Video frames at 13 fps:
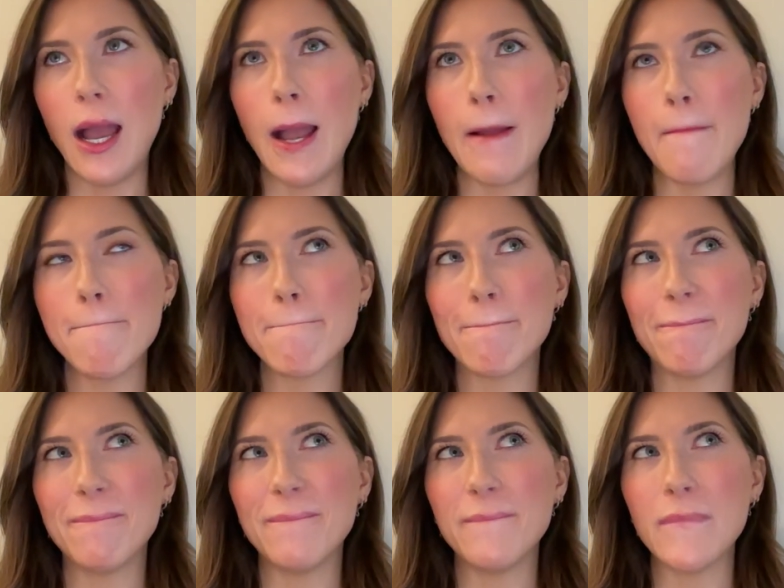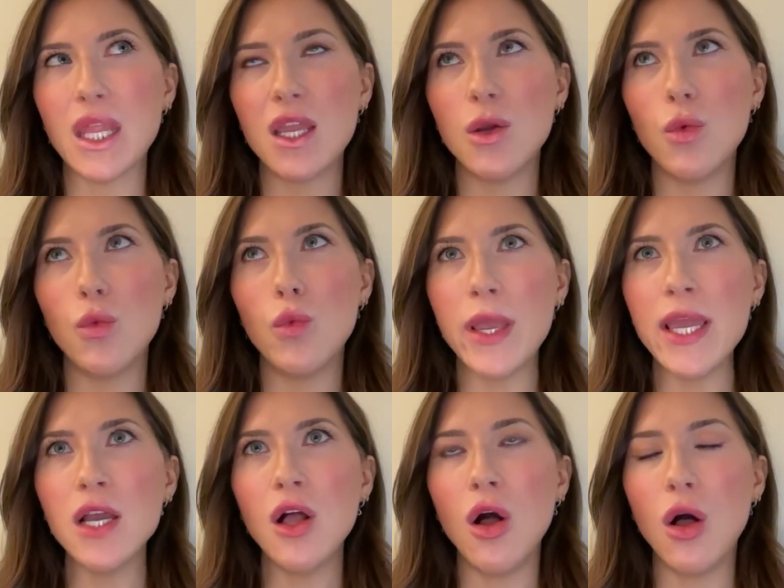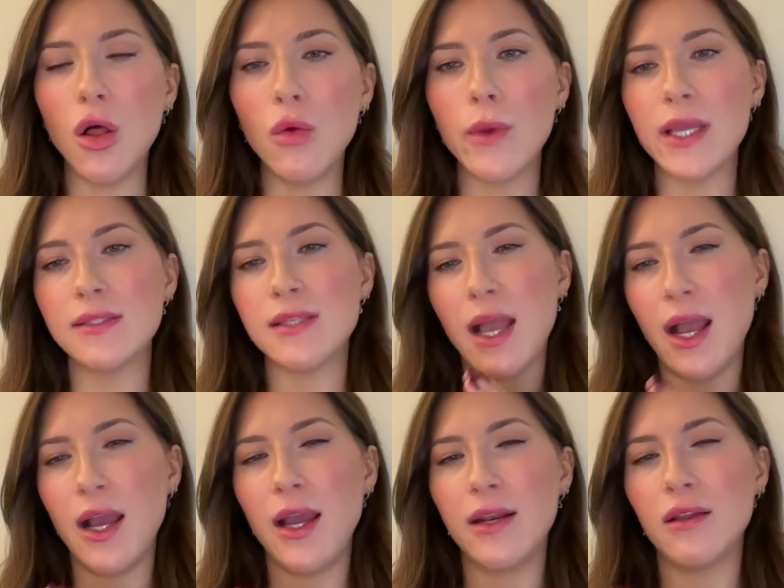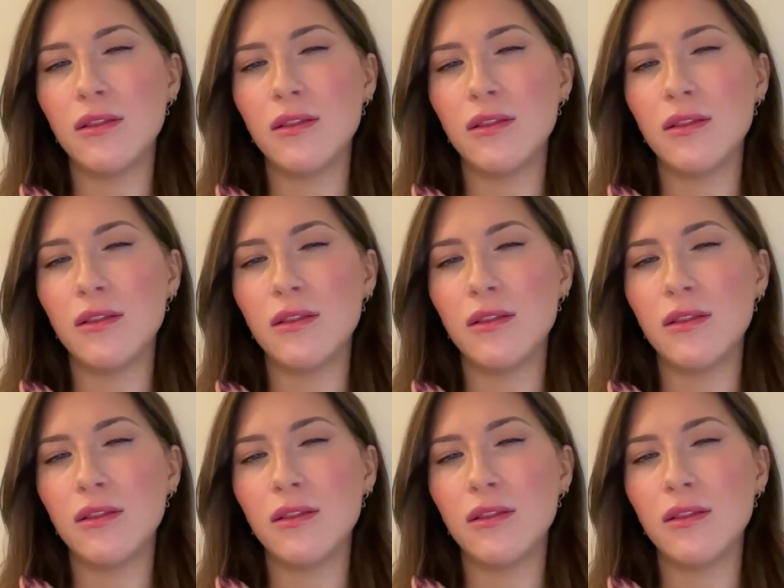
Um, we always had